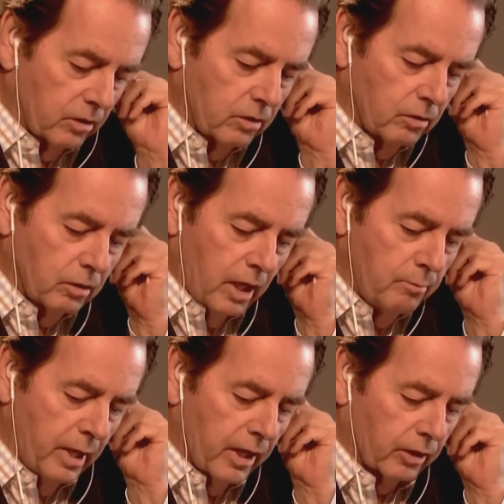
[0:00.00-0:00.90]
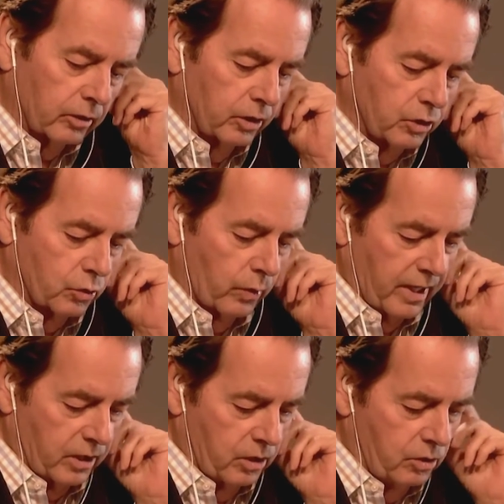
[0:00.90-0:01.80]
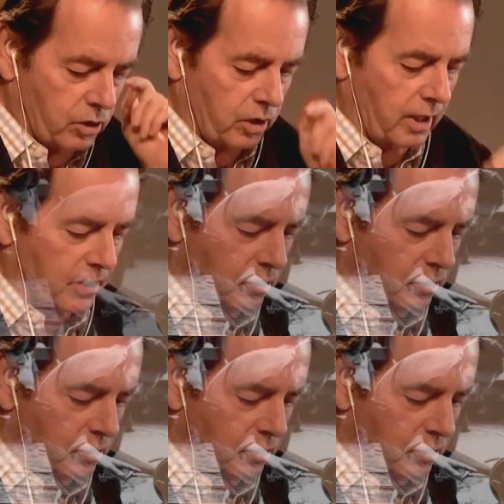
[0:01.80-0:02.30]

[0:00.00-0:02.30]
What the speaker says: Amy Heckerling's great. She has good